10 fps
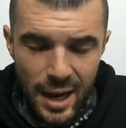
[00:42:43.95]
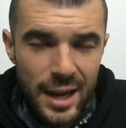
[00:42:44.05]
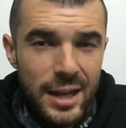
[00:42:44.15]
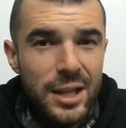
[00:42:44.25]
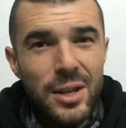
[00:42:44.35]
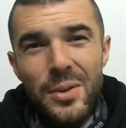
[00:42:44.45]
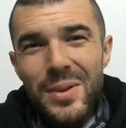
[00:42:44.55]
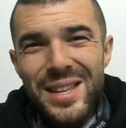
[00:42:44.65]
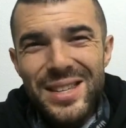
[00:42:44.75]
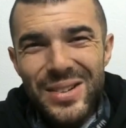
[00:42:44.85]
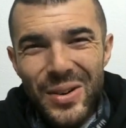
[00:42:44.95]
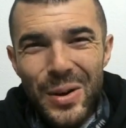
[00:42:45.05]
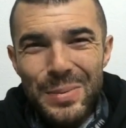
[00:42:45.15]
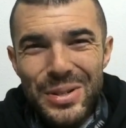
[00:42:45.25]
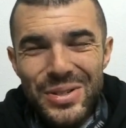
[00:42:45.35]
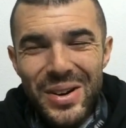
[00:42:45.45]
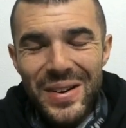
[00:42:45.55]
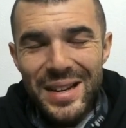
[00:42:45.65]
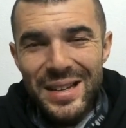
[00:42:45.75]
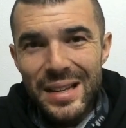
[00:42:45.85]
IQ is
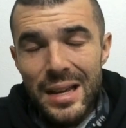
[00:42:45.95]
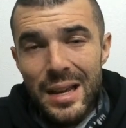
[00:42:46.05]
arbitrary